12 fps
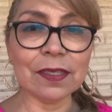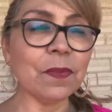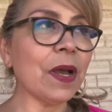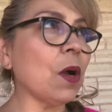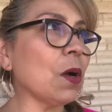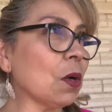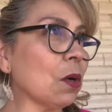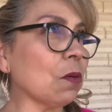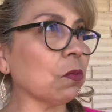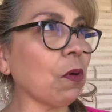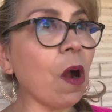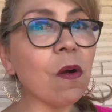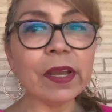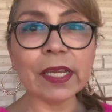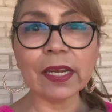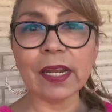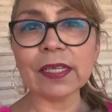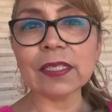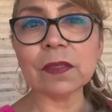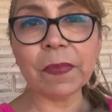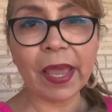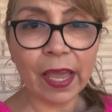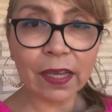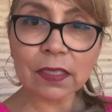It's about growing and
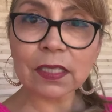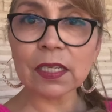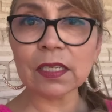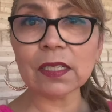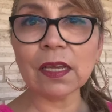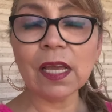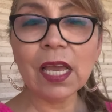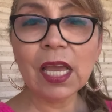expanding.